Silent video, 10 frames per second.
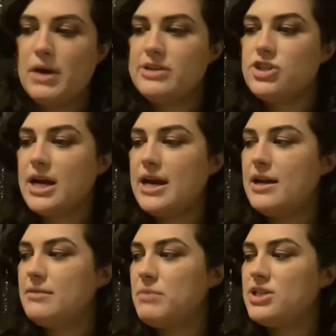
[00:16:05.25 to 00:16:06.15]
much
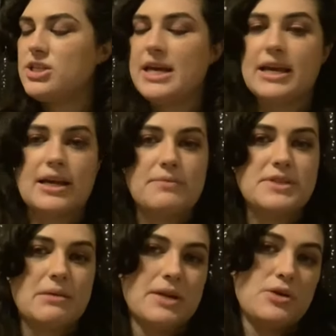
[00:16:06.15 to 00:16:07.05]
kind, much like um,
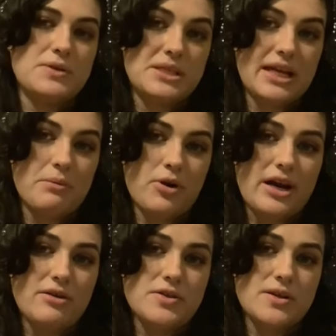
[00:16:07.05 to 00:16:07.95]
somebody who's in like a
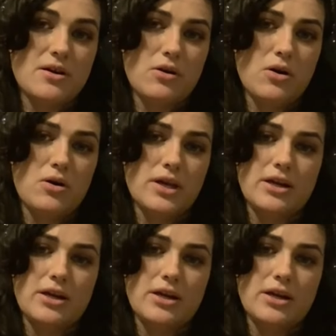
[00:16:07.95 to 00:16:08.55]
prayer circle,